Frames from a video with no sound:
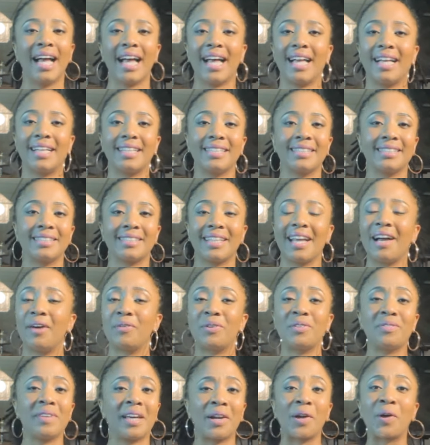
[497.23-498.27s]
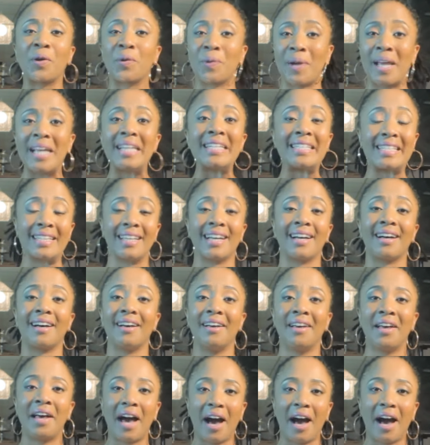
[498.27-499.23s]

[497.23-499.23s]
And yeah, we've had a great year.